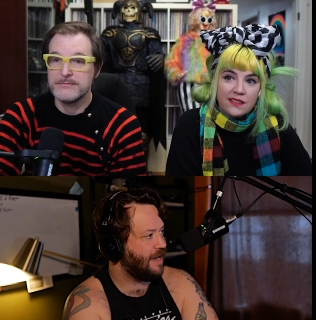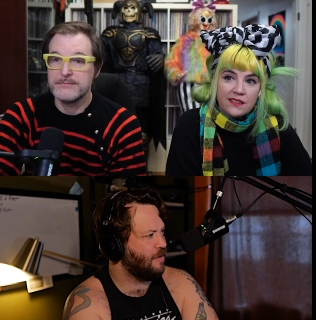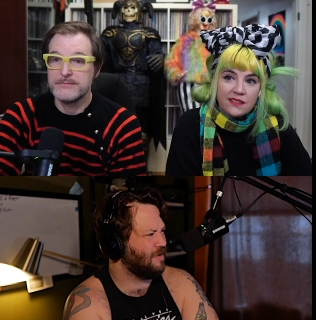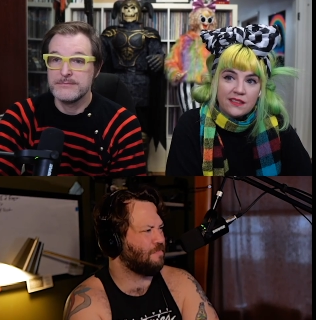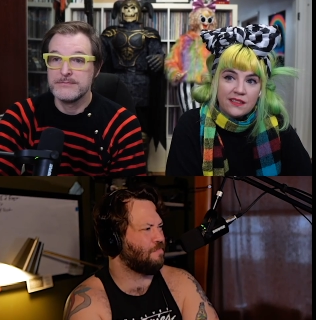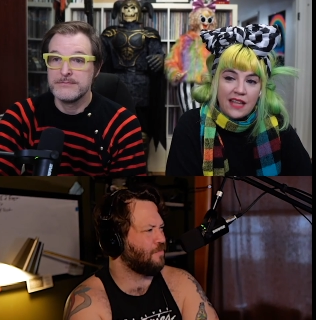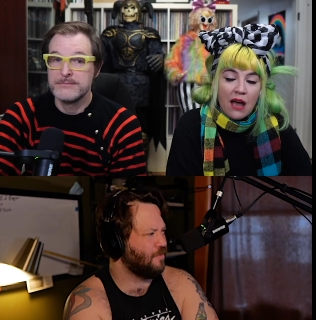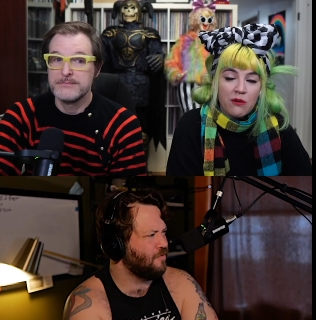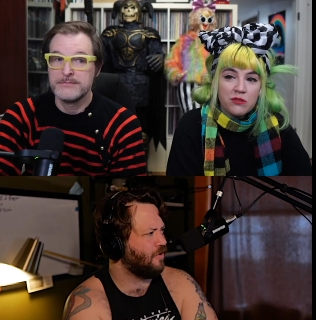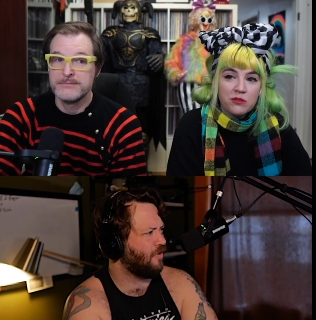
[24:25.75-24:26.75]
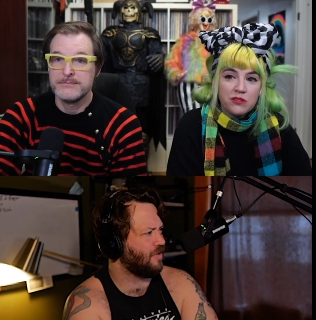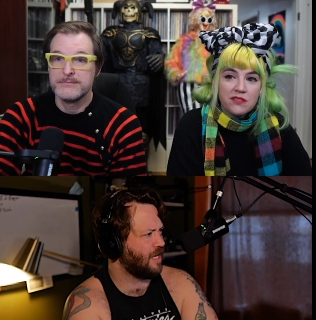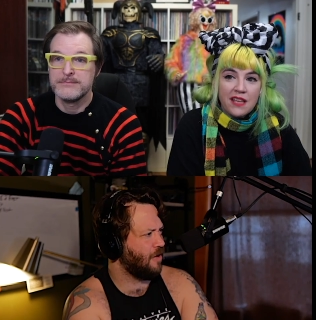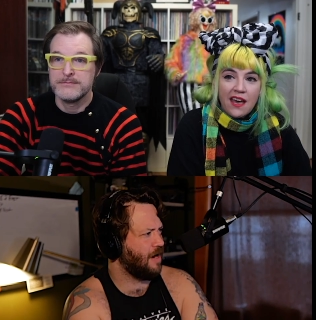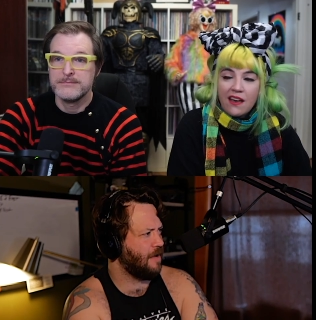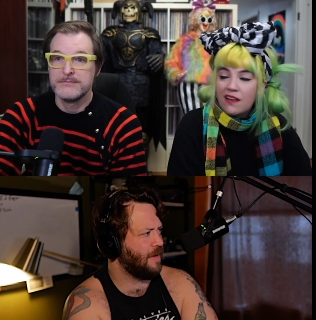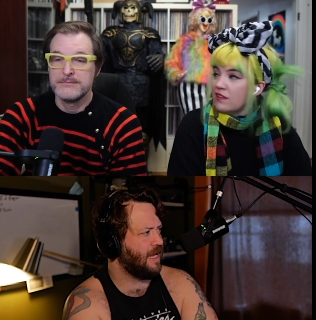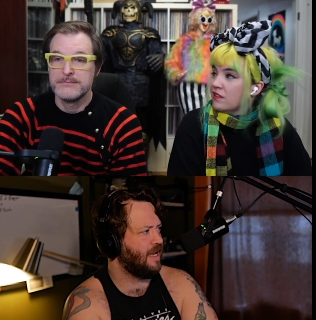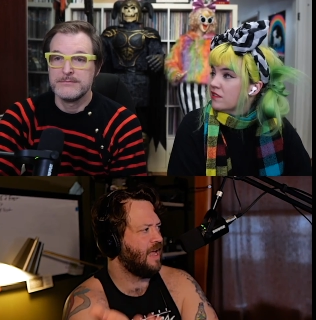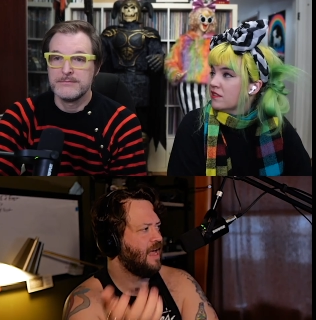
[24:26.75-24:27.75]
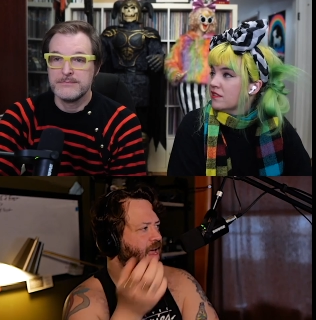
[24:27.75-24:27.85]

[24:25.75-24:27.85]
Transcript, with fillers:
Speaker 1: It was brutal. That was cool you know what I mean?